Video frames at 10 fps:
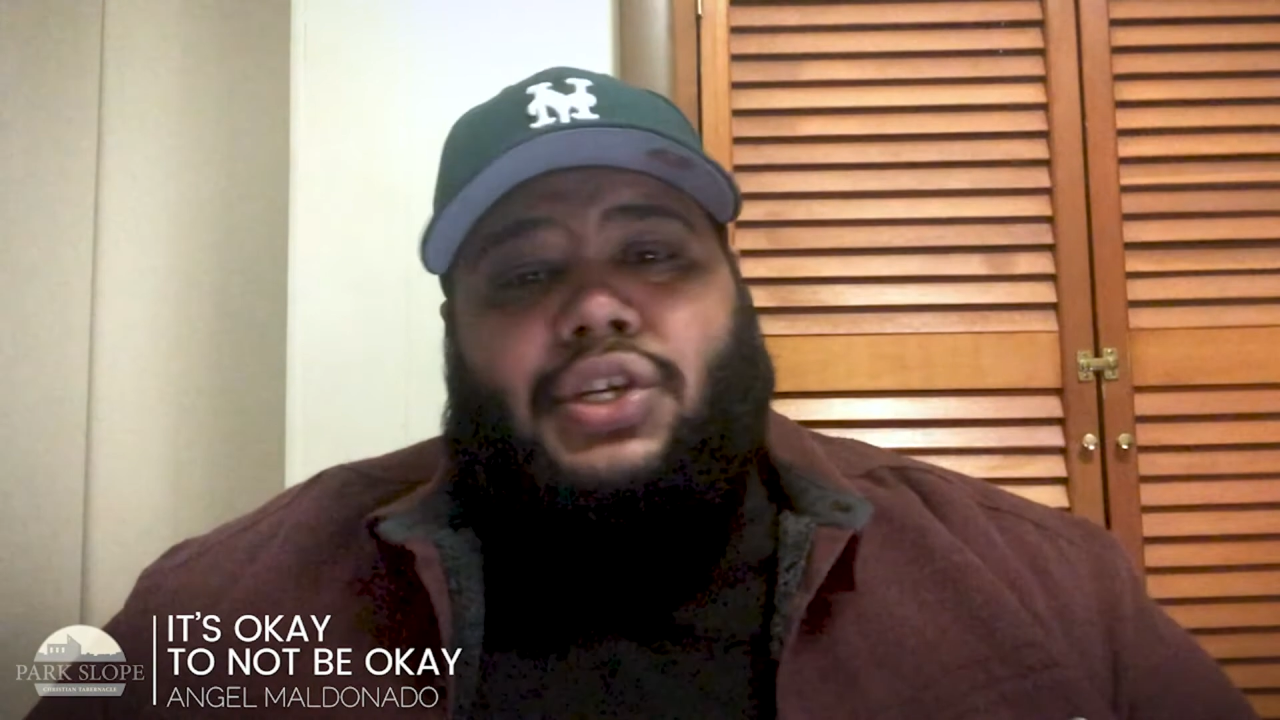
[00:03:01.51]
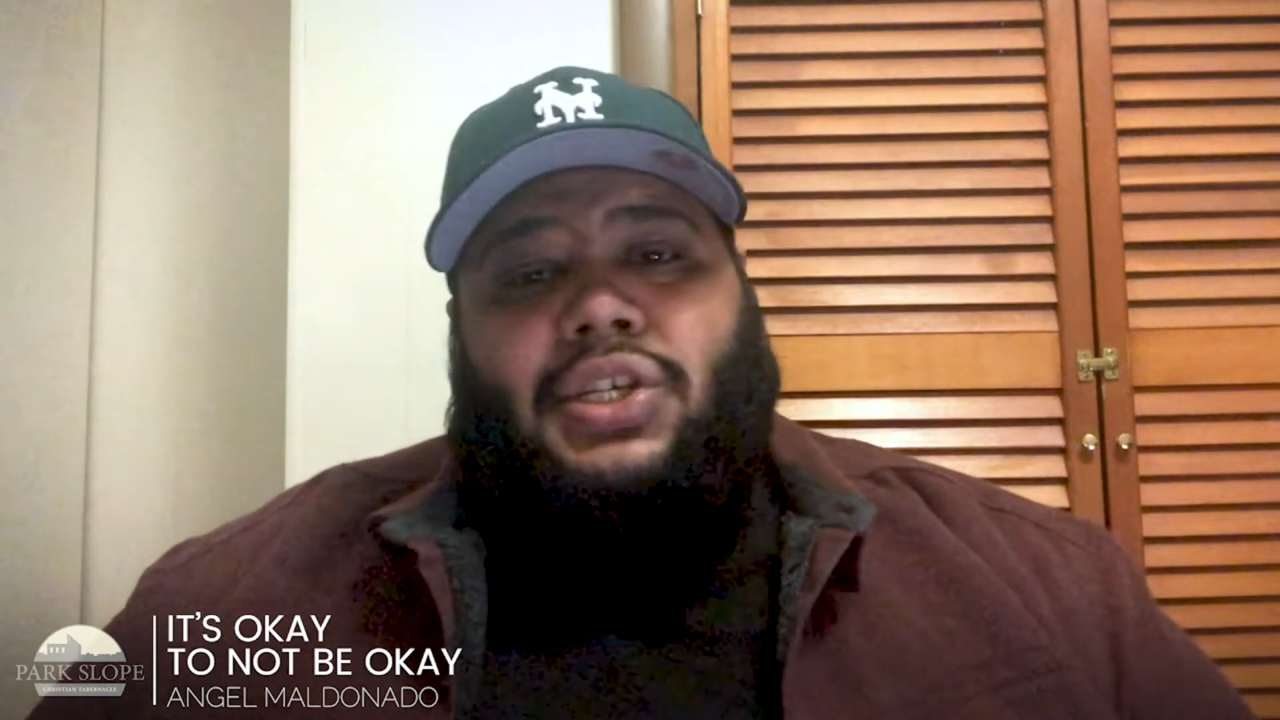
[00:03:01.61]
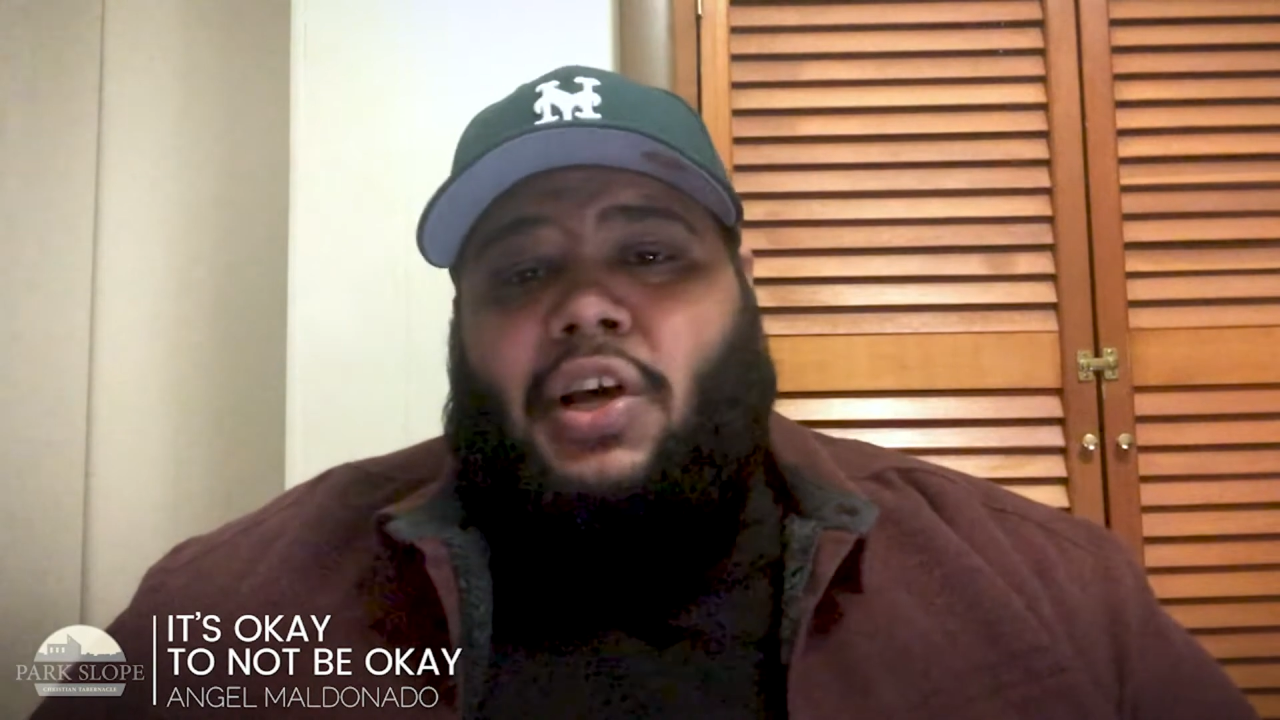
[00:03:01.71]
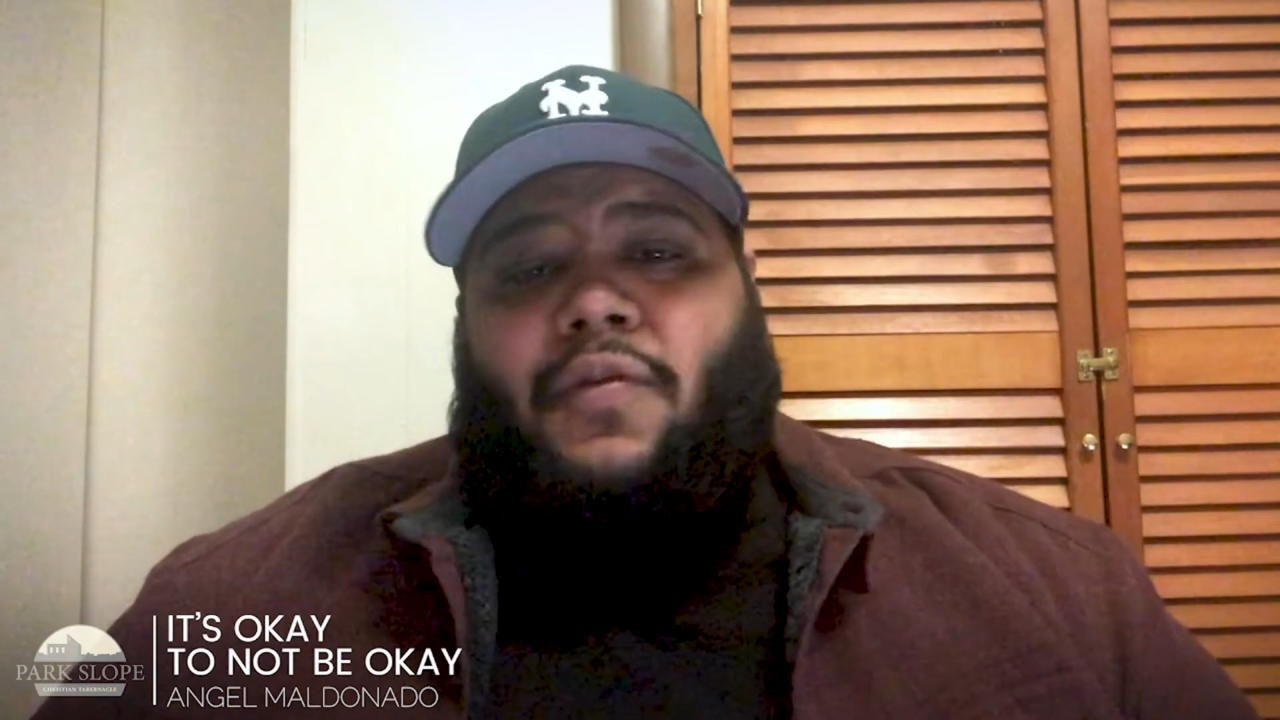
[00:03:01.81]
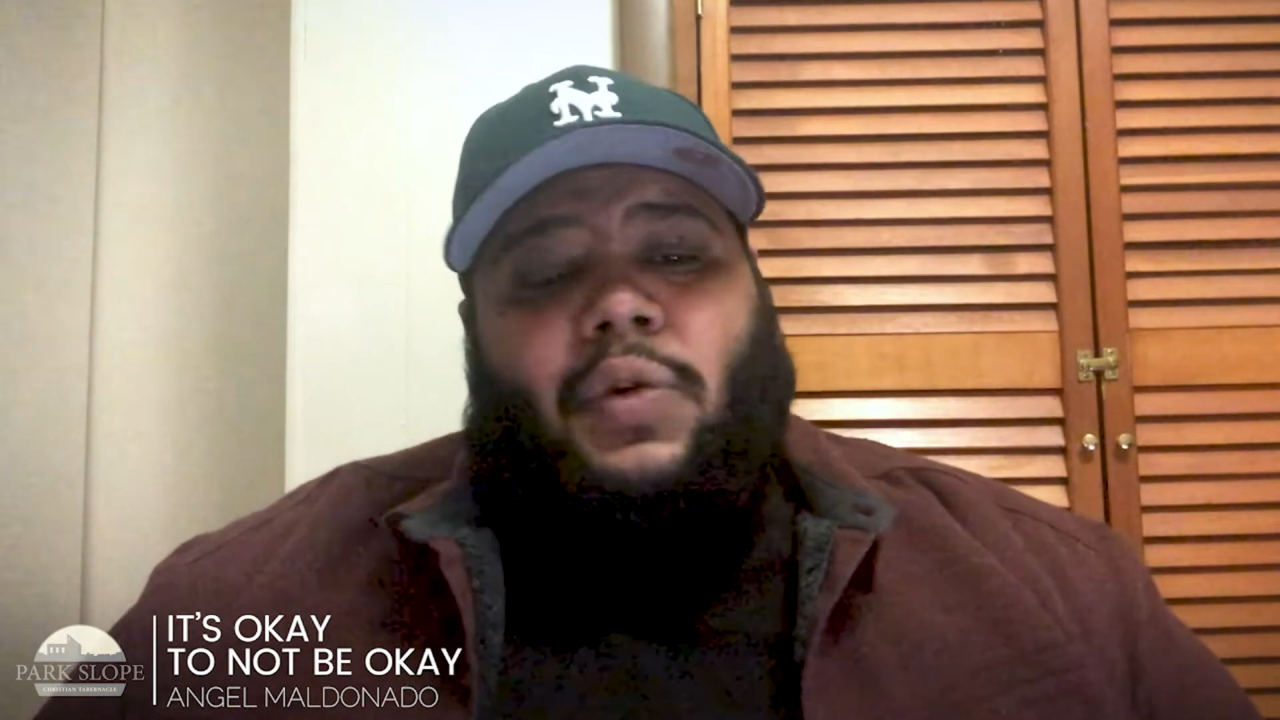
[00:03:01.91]

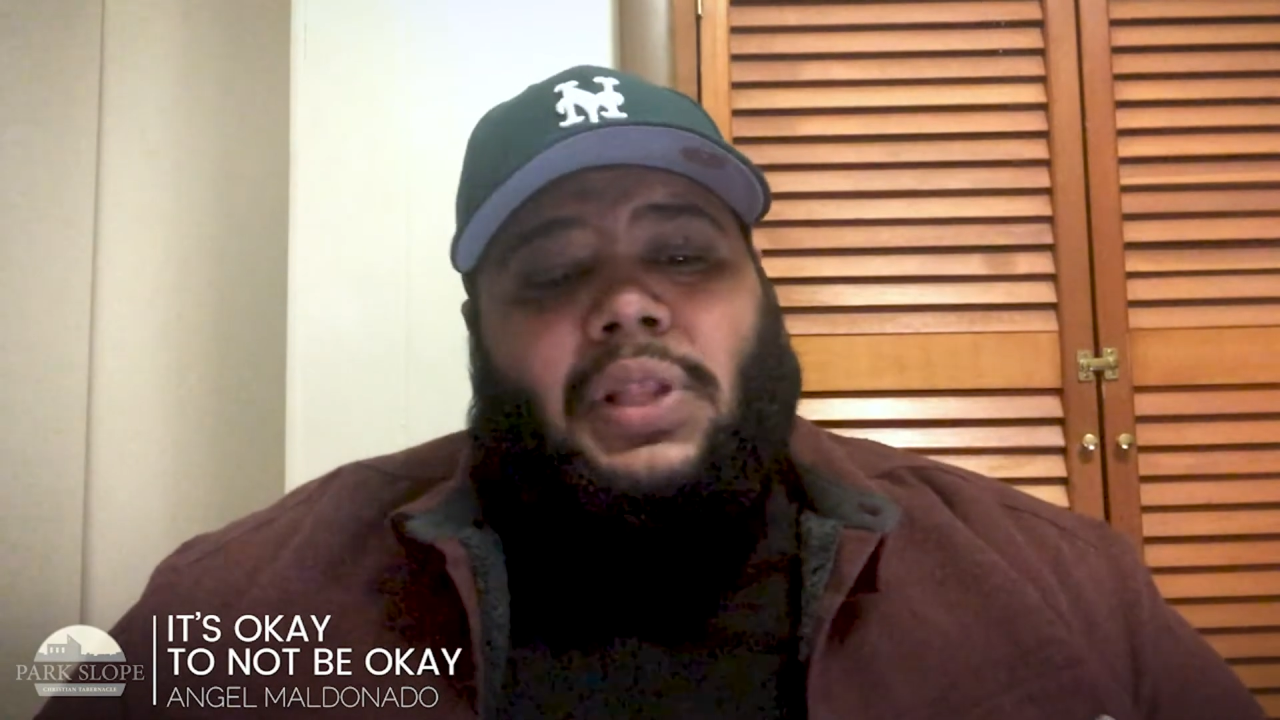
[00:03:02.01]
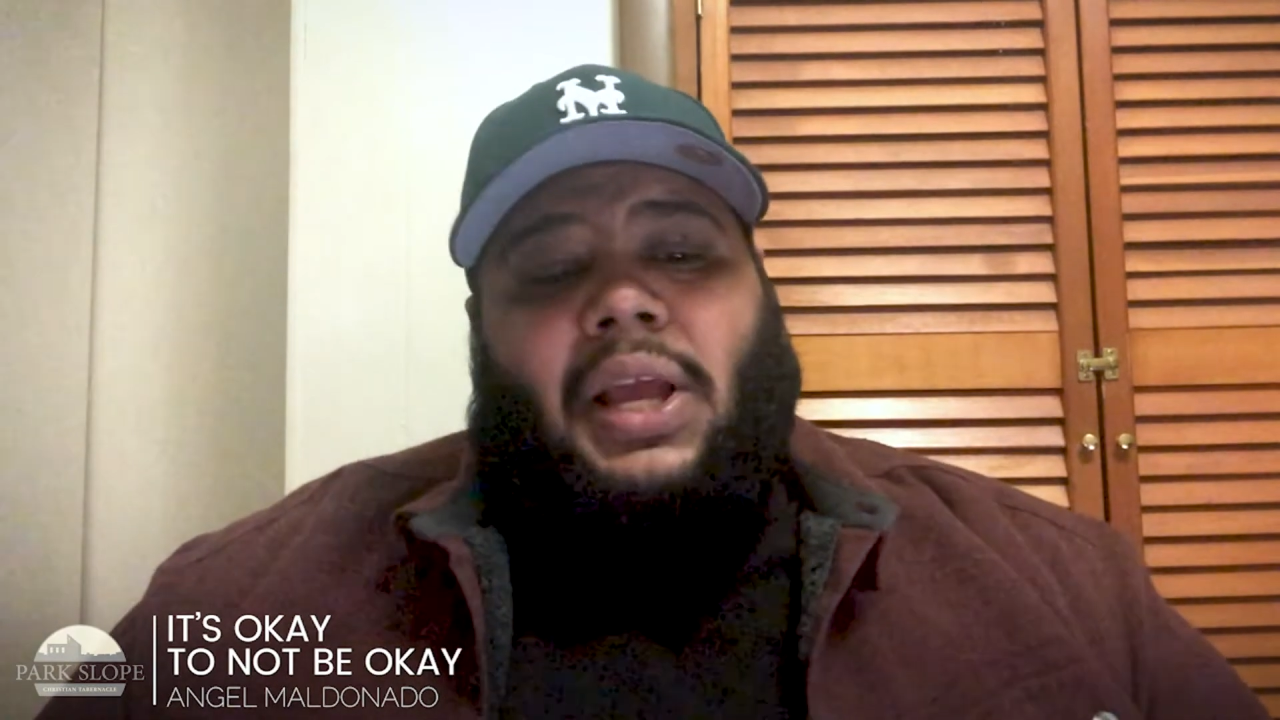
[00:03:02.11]
yourself with